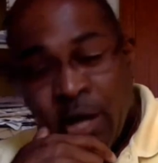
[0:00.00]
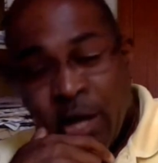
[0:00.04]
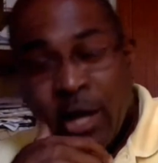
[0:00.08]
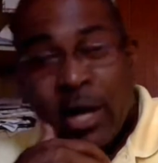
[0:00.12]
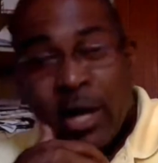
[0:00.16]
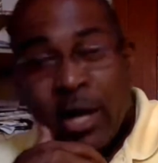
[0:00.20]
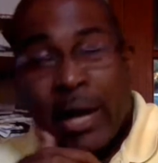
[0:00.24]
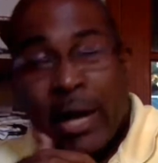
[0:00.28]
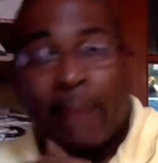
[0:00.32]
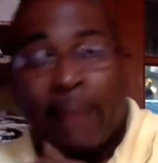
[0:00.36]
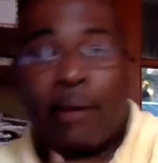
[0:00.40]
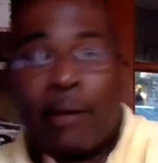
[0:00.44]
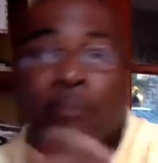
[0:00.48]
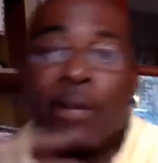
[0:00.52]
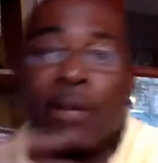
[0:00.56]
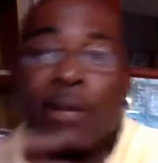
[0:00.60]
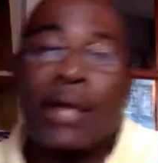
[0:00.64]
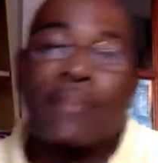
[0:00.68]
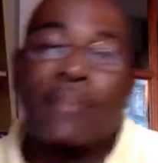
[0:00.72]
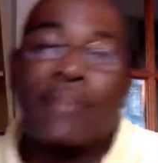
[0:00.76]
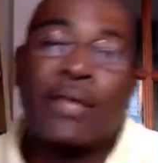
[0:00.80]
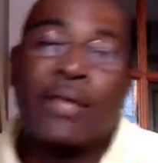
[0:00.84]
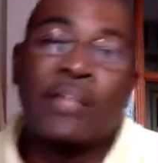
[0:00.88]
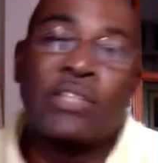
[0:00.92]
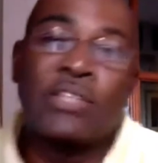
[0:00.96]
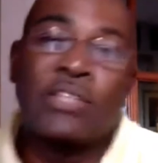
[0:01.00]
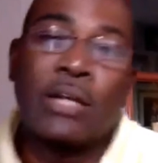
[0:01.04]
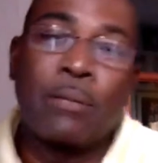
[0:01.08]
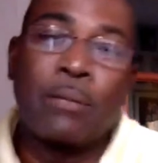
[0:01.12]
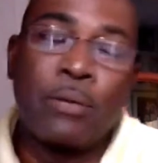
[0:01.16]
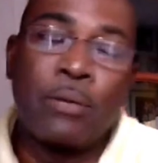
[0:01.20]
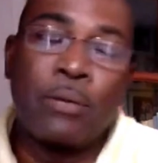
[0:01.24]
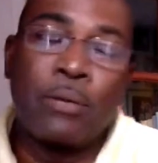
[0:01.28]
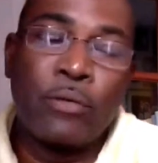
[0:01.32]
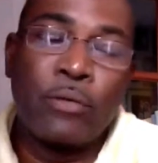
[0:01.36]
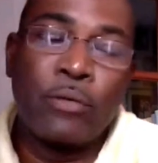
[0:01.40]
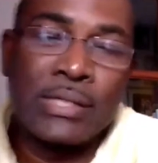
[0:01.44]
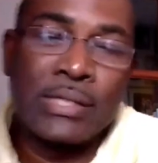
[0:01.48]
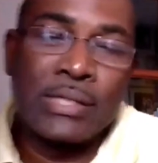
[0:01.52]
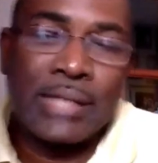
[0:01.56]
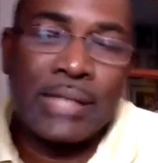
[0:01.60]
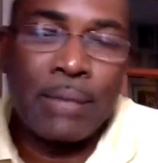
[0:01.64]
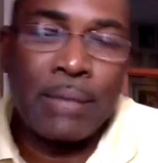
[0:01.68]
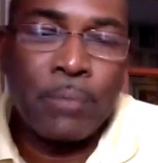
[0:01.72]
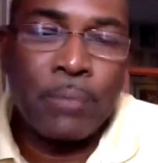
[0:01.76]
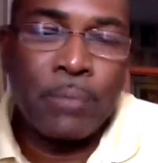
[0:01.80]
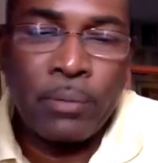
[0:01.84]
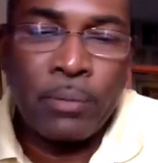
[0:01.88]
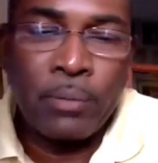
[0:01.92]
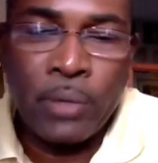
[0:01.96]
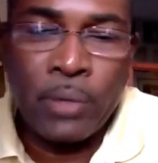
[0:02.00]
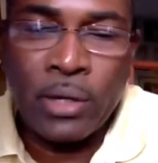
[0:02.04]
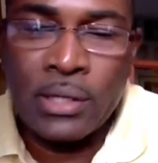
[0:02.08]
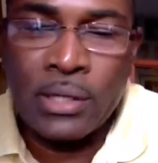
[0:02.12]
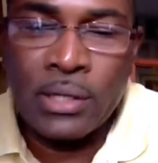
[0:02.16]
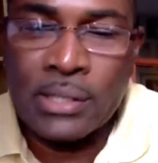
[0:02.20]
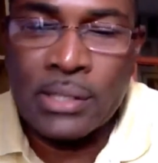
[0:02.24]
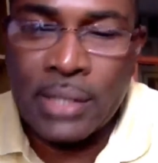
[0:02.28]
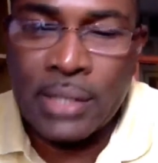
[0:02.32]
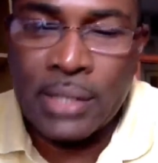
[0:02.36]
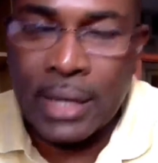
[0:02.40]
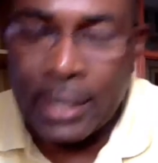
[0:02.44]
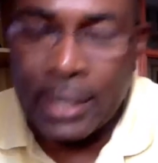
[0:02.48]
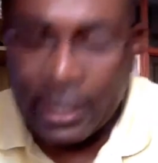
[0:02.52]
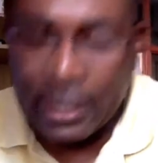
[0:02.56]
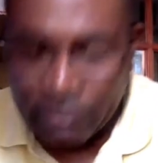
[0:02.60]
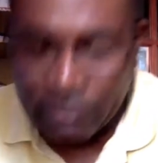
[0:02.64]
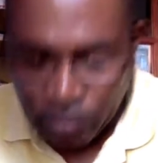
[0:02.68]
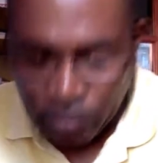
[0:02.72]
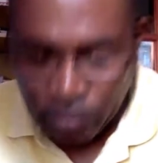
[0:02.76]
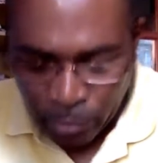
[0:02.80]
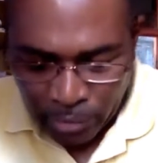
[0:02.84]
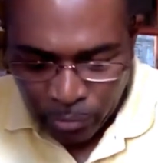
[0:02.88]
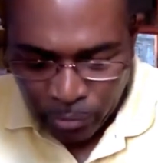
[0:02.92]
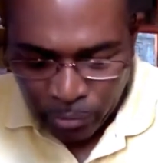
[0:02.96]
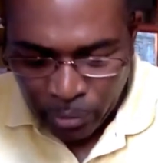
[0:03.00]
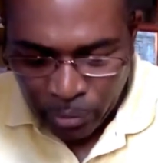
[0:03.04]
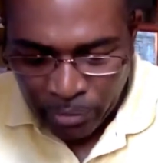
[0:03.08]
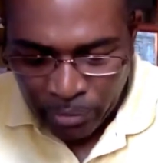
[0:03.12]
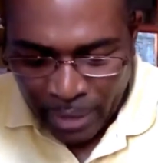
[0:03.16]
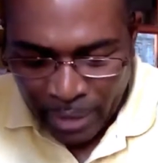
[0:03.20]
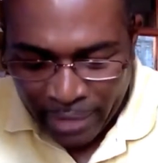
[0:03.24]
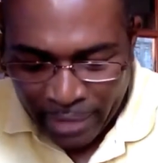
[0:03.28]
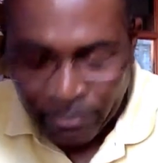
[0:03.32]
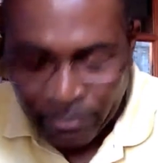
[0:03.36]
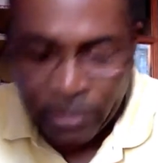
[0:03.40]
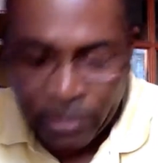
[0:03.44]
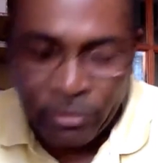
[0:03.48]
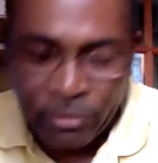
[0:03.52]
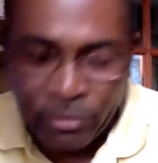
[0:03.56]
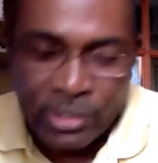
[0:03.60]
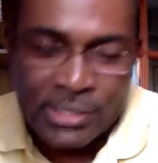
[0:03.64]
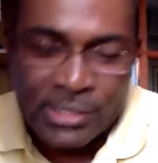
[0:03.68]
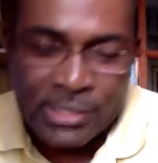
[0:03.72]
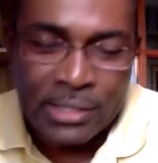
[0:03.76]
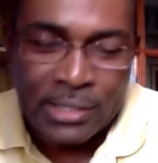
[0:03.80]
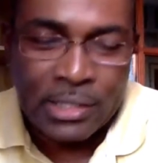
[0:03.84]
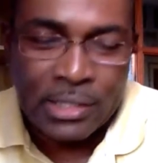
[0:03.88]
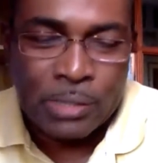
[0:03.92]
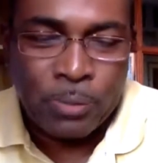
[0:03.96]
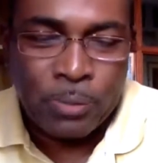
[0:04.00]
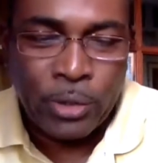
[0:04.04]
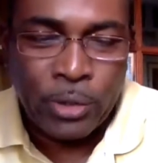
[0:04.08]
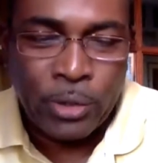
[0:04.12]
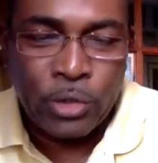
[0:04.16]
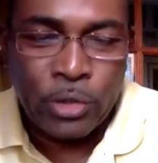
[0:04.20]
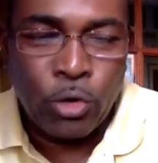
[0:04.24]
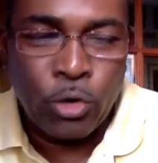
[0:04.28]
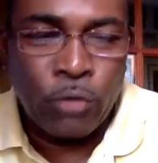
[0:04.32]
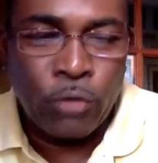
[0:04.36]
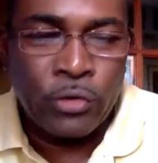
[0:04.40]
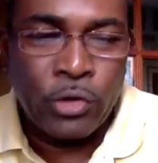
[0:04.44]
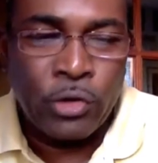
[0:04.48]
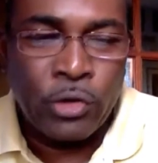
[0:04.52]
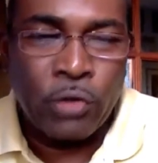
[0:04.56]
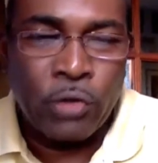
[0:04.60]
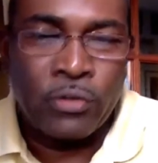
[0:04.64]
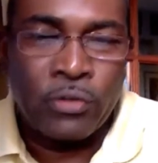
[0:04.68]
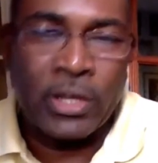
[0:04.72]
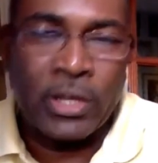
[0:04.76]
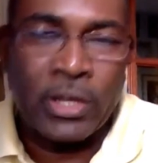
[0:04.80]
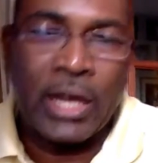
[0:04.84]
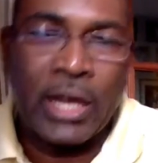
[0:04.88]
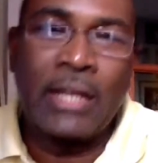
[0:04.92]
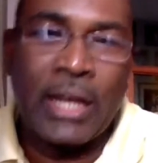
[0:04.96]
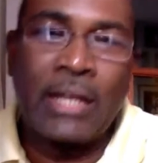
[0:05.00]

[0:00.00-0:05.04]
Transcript: I'm glad that gentleman raised that point, because I've been raising this point over and over again.